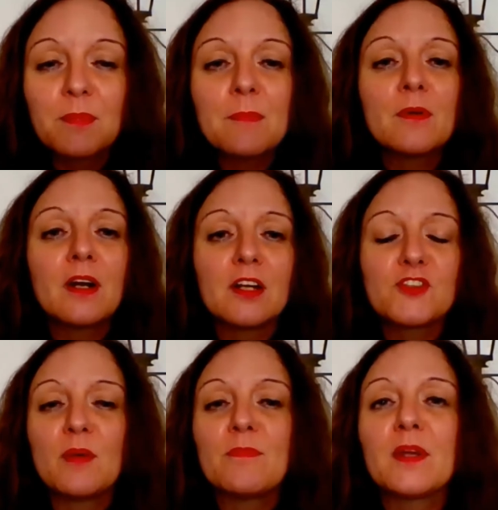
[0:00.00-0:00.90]
People are
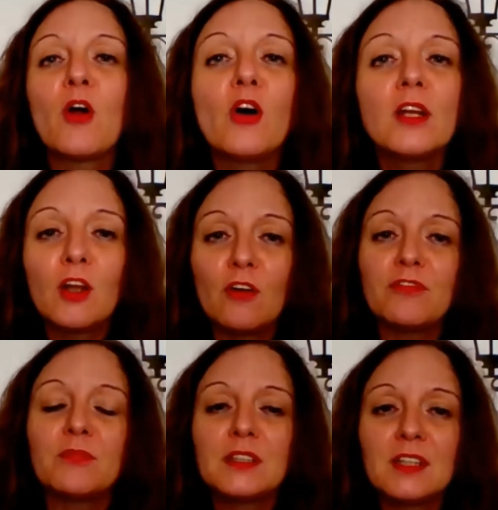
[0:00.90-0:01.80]
jumping on and
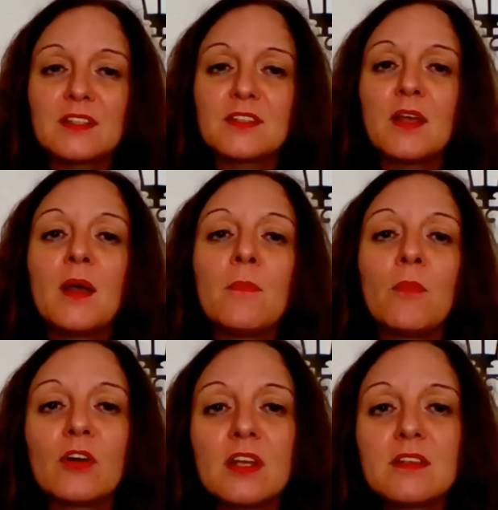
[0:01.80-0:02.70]
off meetings
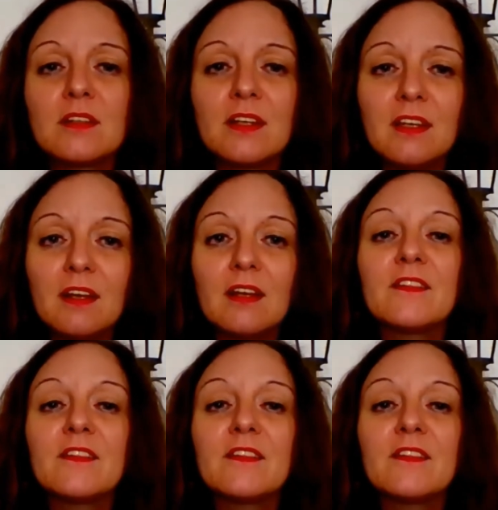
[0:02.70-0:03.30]
more easily,